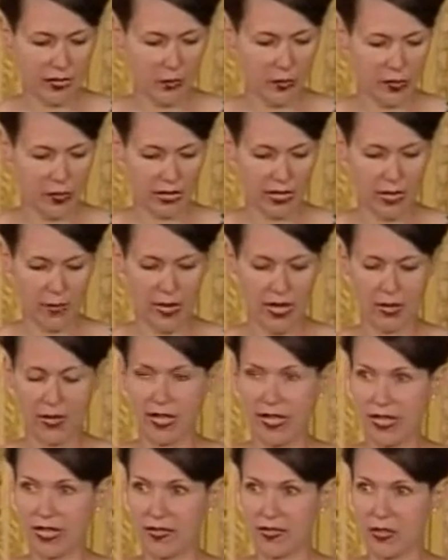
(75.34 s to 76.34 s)
worried
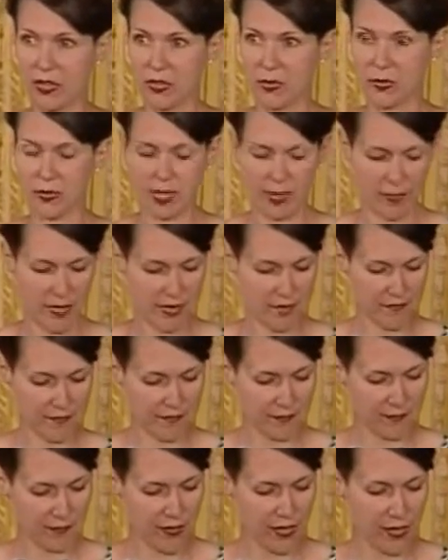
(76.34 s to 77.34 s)
about hitting the new limit.
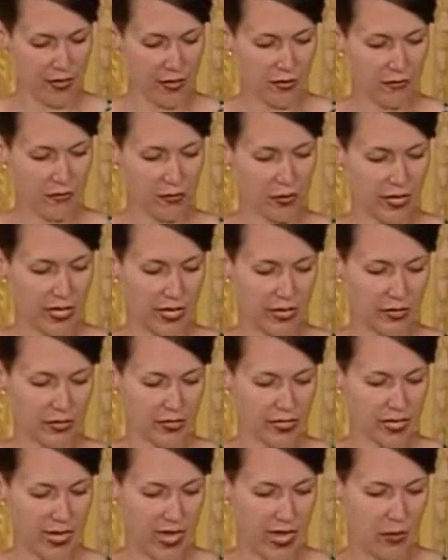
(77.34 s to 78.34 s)
For
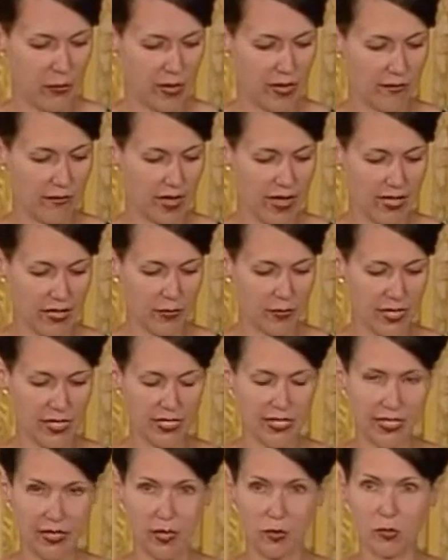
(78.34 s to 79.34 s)
years now, we have had to
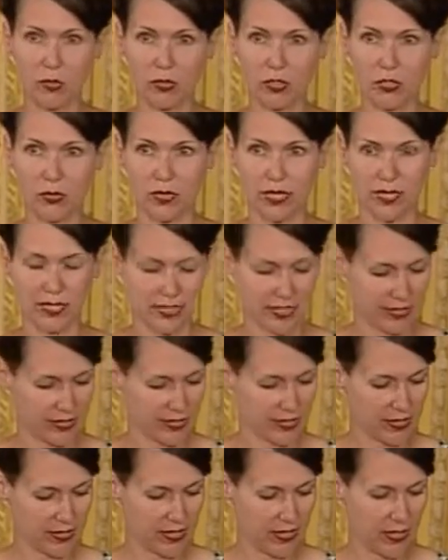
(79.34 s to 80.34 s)
make terrible
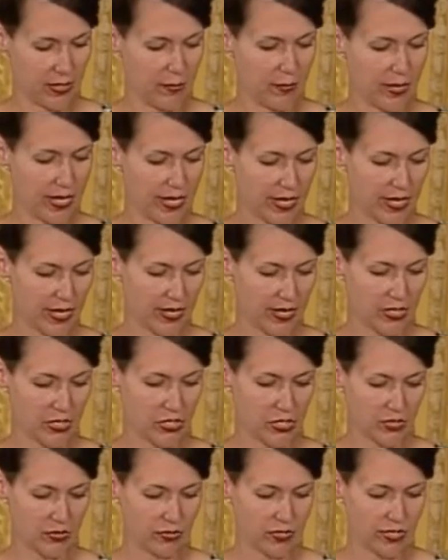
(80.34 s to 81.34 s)
choices, picking
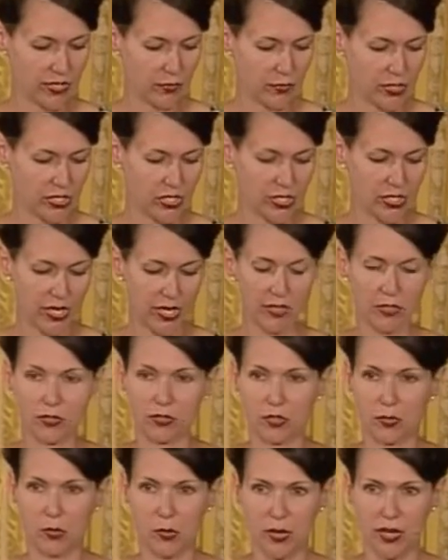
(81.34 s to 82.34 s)
and choosing which
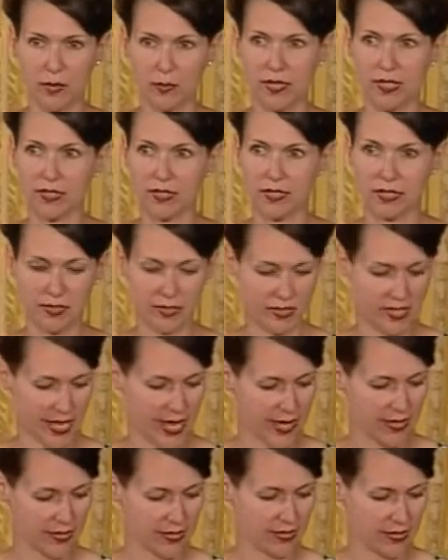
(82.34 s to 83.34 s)
doctor's appointments,
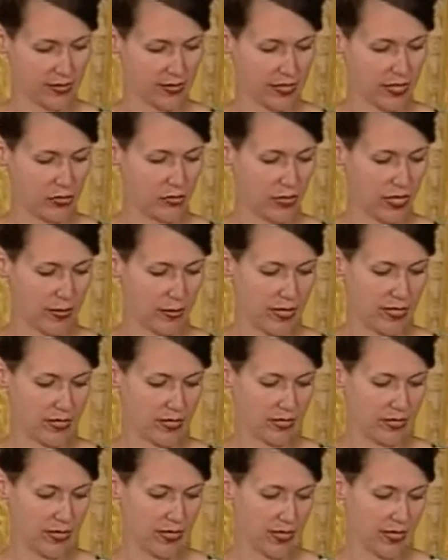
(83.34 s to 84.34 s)
tests, and
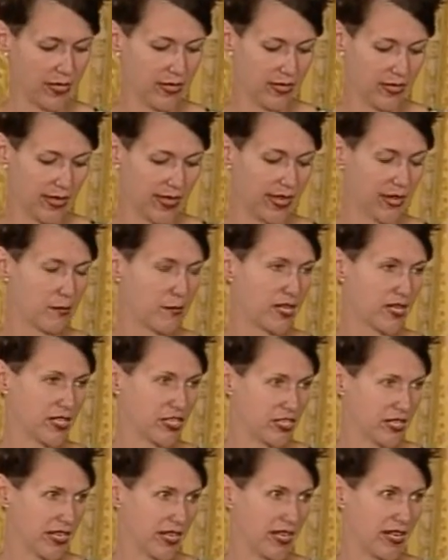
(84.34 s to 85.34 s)
treatments, like a
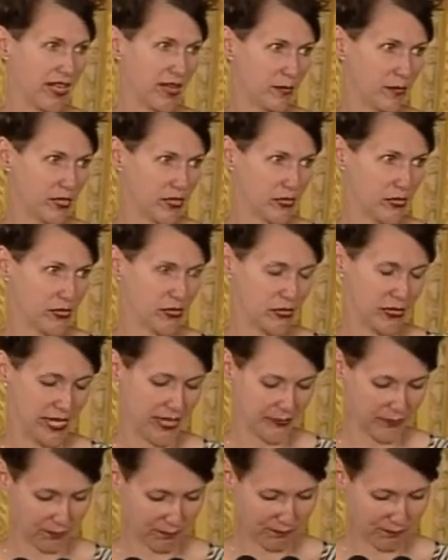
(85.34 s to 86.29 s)
much-needed hip surgery,